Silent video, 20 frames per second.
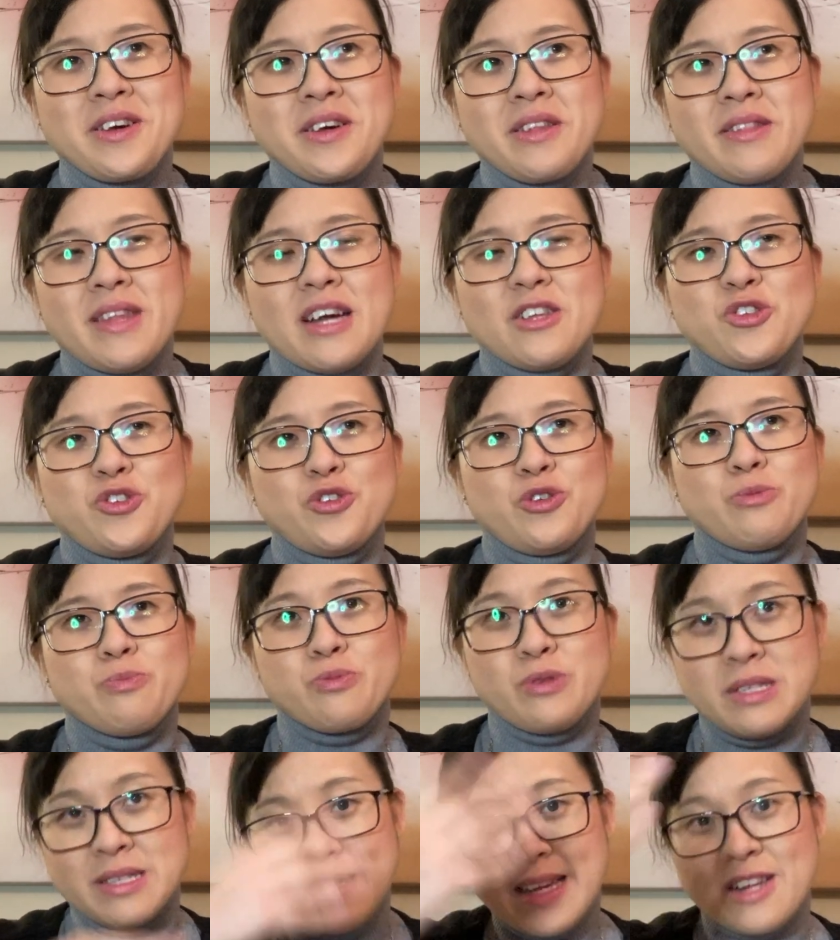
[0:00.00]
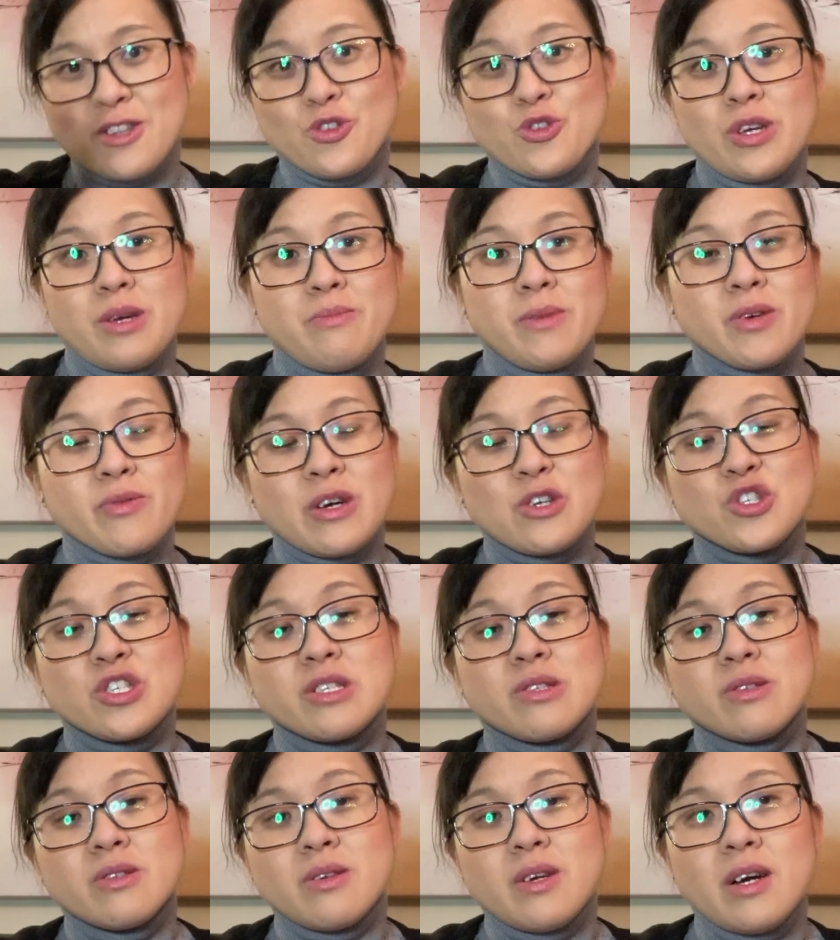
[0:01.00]
that you present to
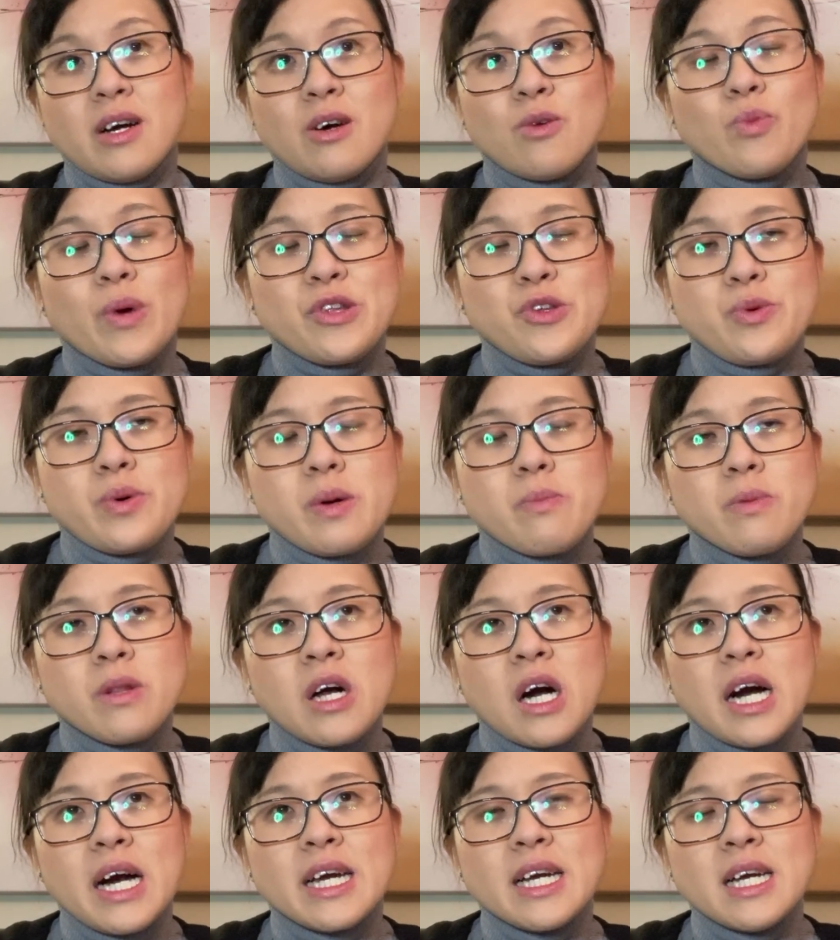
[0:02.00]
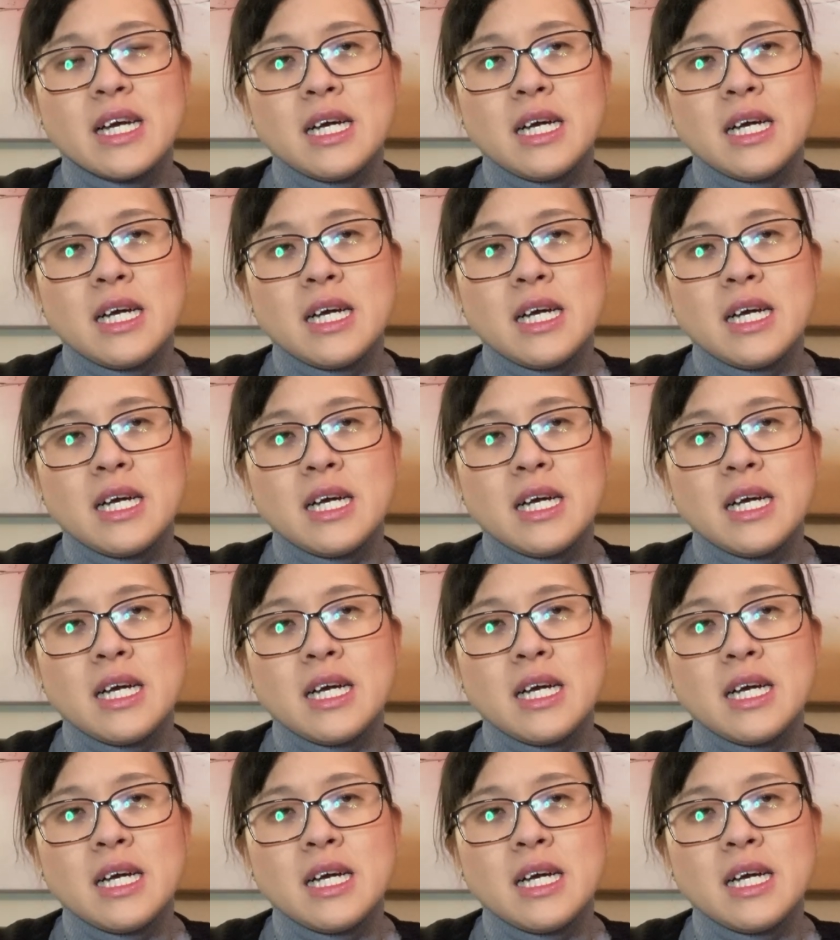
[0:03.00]
immigration when you apply.